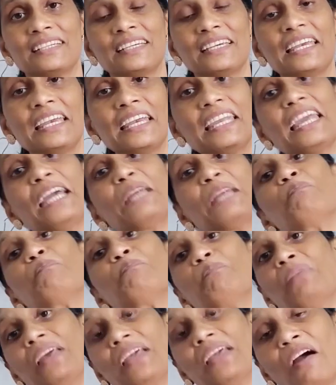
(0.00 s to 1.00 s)
He can
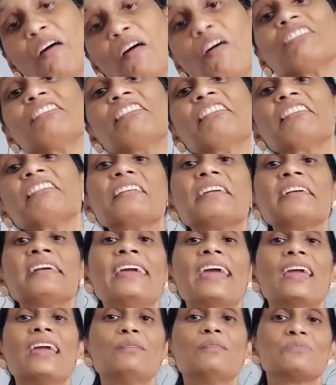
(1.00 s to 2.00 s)
play all the
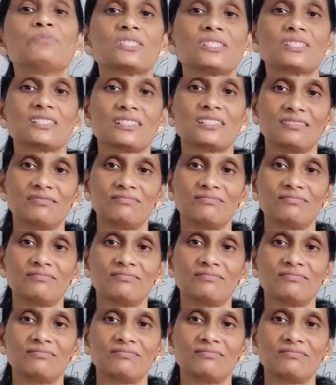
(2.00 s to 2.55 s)
games.